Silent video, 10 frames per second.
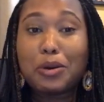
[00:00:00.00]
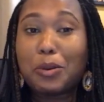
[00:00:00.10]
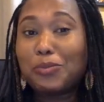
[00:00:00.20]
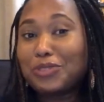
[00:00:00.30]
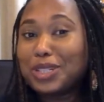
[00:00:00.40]

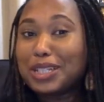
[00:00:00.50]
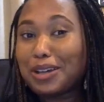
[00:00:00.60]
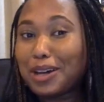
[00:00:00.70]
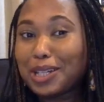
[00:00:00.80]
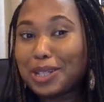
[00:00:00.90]
hopefully
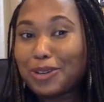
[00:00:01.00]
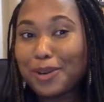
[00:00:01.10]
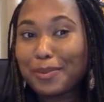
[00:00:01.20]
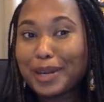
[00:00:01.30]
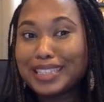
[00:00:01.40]
y'all can
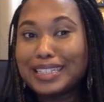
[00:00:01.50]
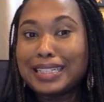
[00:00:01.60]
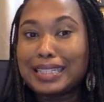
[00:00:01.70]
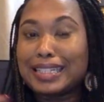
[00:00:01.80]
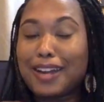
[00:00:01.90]
incorporate
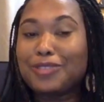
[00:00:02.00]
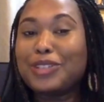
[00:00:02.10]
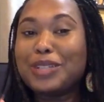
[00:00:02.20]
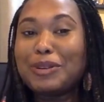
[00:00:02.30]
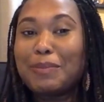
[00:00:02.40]
this because I don't
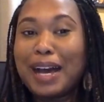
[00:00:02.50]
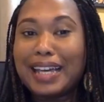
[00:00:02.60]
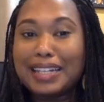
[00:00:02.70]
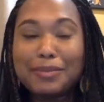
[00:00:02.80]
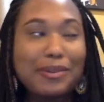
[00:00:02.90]
really want to
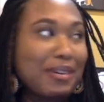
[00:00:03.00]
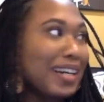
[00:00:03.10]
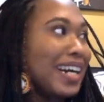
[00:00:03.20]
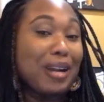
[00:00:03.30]
buy anymore.